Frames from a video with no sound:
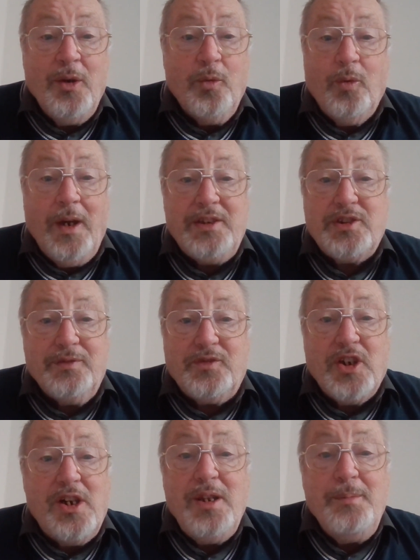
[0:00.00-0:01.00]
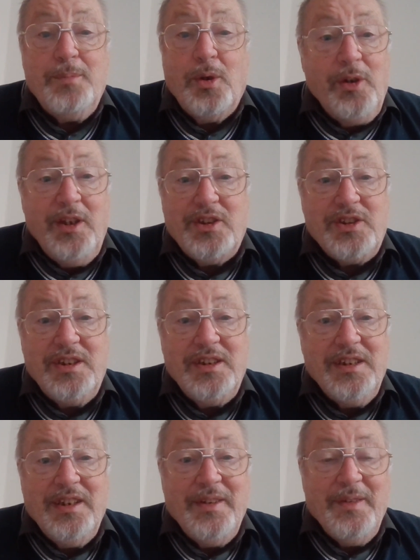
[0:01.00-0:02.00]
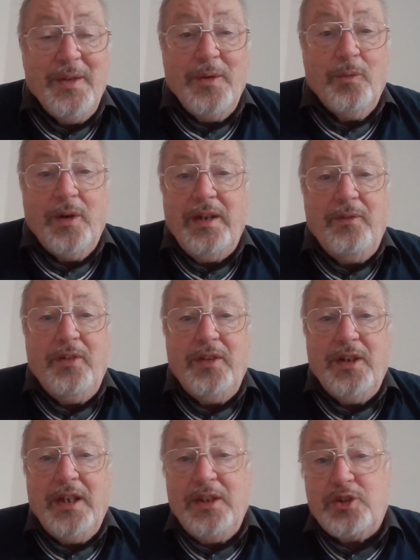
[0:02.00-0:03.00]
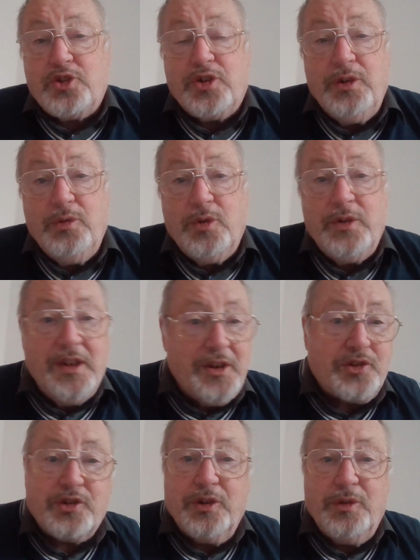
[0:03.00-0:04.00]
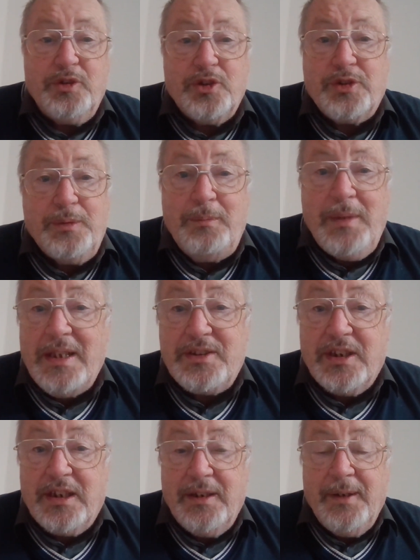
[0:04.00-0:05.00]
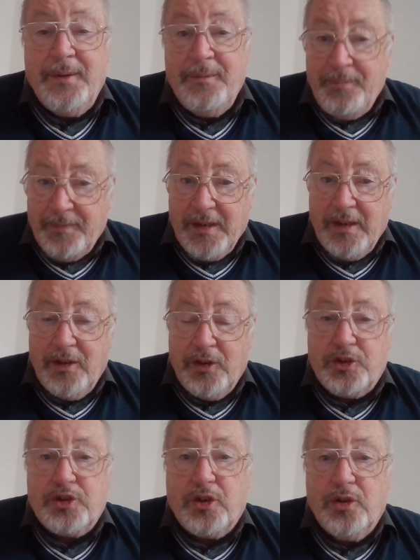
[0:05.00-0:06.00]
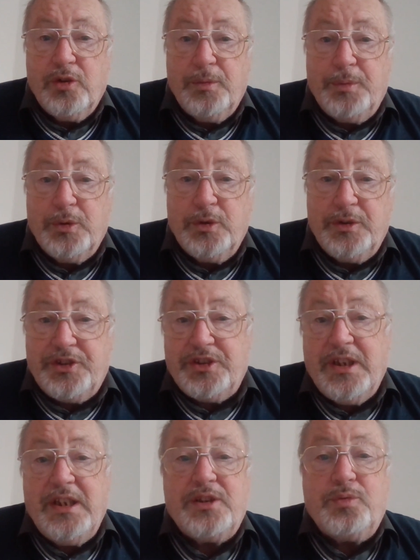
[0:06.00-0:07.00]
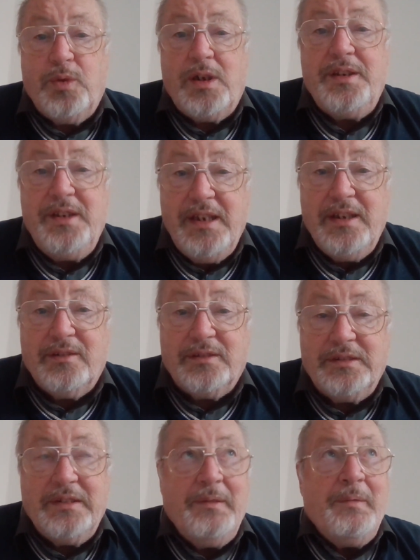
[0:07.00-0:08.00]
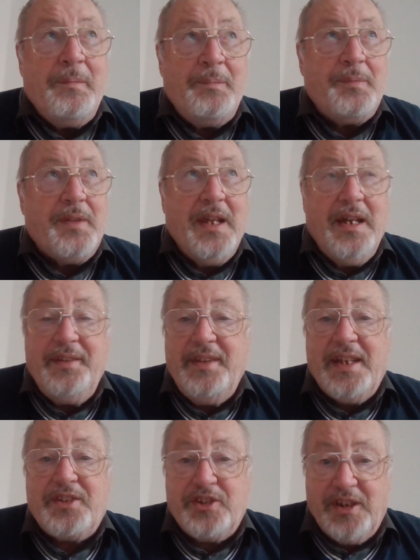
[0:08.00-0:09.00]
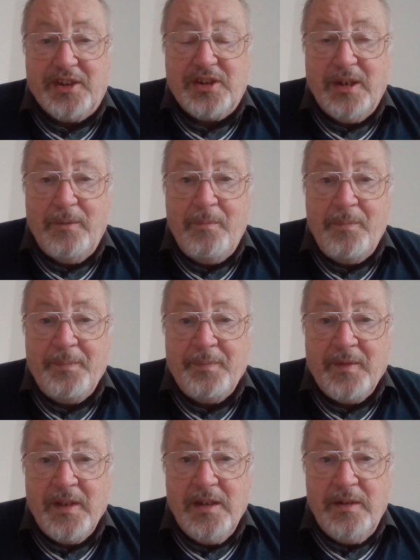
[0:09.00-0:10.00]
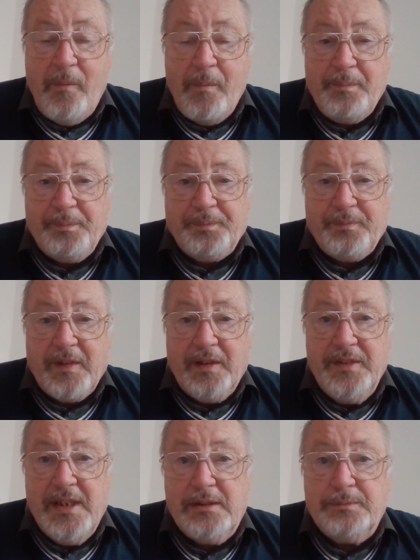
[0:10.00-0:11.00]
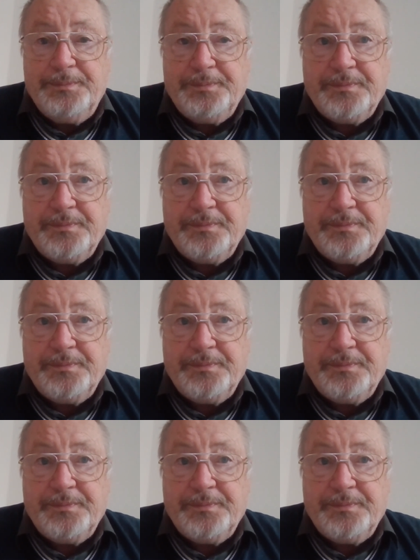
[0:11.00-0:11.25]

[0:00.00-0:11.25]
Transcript: Waste of time, boys. Whatever is true or not true doesn't matter. The scoreboard says 1-0, and that's it. Now,